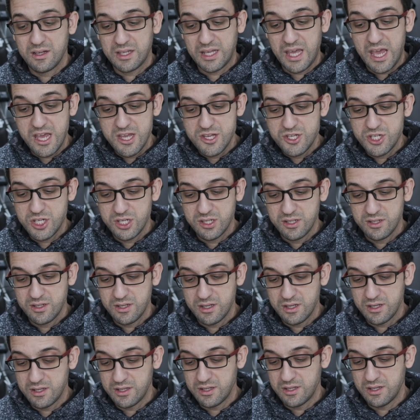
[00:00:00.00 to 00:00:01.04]
cage
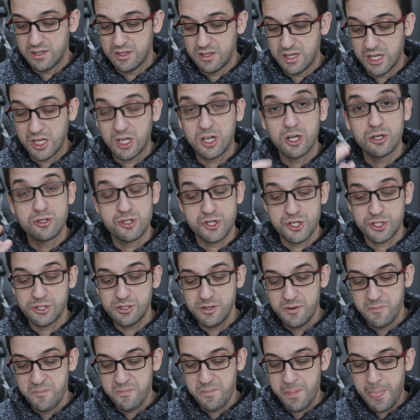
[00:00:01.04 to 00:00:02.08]
enclosure.
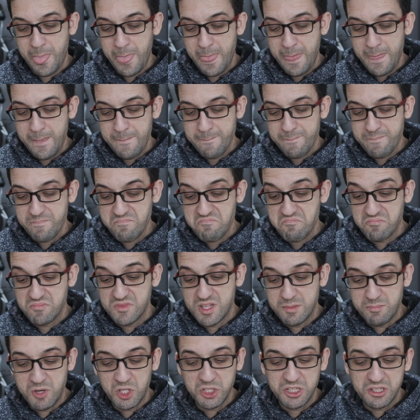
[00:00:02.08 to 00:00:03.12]

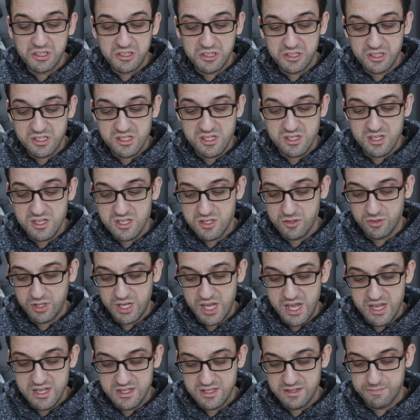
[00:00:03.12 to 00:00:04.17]
The monitor is
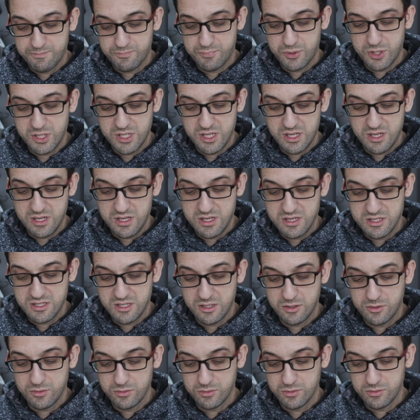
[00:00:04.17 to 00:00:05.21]
okay, it's pretty
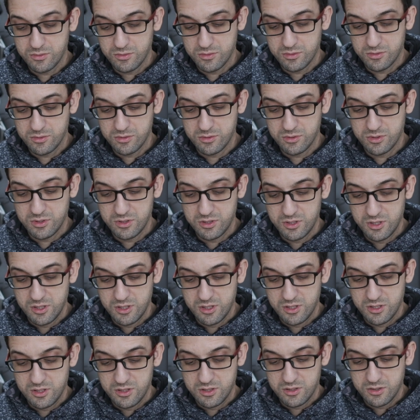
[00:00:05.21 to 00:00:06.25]
easy to
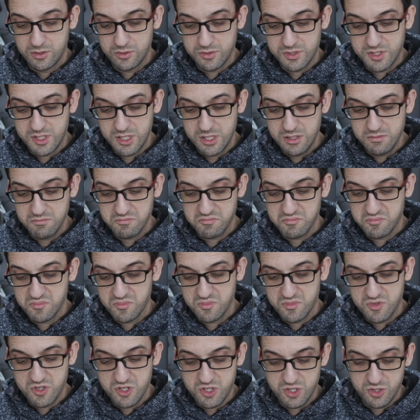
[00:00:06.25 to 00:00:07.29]
see.
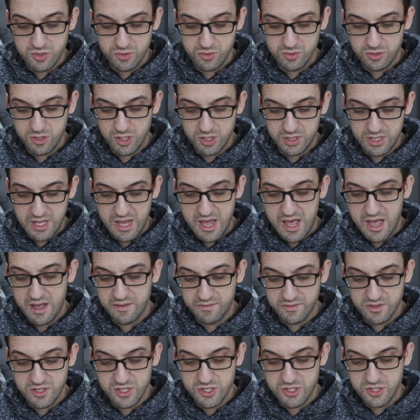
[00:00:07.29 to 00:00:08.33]
Should not
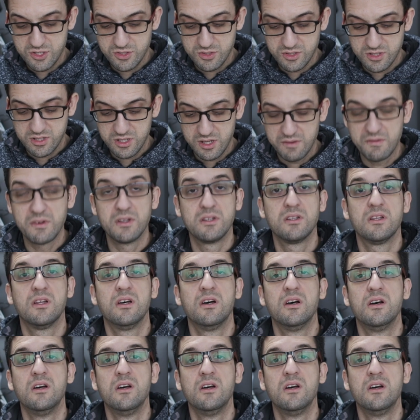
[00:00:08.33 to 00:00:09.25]
have issues even